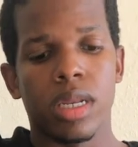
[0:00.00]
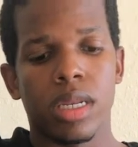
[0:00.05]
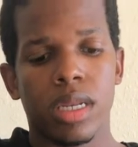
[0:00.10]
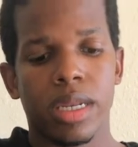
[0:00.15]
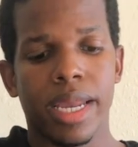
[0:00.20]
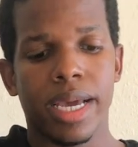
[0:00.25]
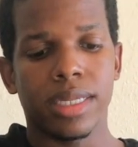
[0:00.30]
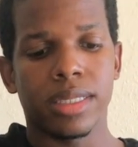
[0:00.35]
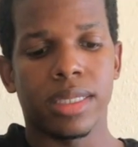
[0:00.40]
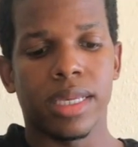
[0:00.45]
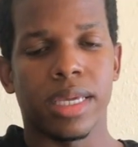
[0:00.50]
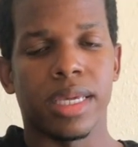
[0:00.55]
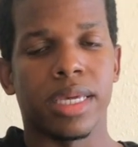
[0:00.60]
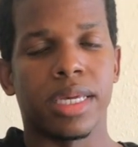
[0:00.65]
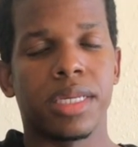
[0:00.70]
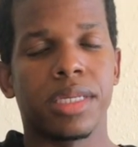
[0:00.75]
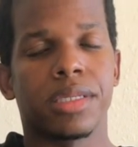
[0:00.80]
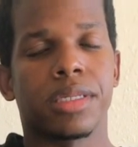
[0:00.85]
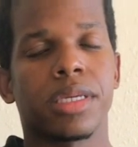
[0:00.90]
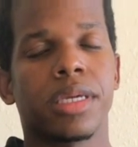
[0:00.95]
Next thing
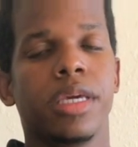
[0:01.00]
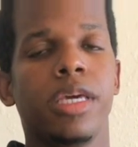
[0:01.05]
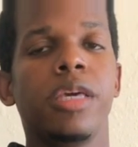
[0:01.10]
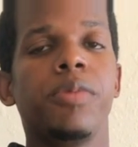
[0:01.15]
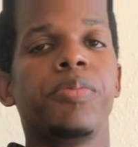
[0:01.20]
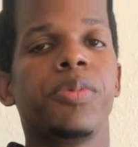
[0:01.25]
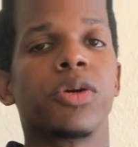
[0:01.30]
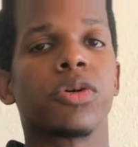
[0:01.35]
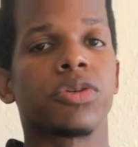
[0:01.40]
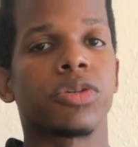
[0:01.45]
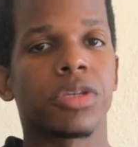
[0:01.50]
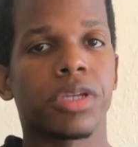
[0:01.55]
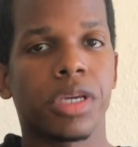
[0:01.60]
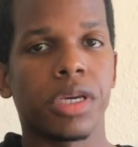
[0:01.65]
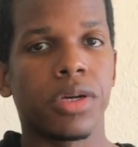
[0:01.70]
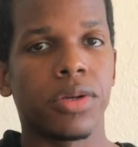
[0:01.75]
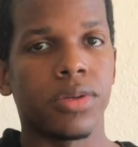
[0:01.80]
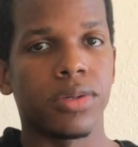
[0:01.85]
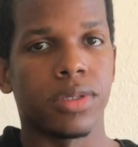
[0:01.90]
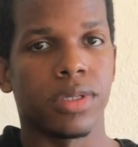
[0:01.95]
is, keep your
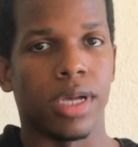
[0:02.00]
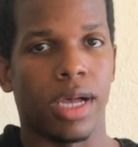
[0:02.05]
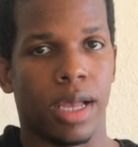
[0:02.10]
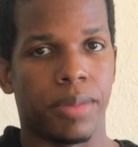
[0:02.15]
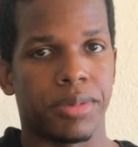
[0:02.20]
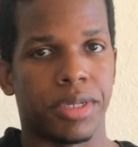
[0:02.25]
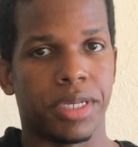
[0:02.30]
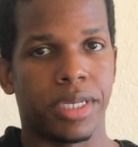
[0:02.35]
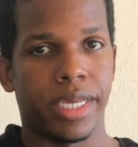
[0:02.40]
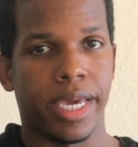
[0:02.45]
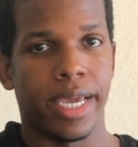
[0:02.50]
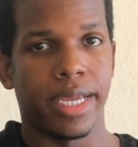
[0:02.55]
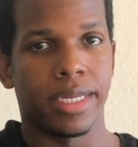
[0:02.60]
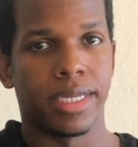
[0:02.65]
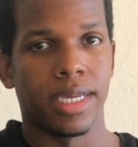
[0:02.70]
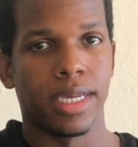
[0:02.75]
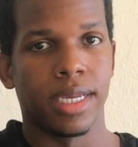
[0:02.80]
skills up to date.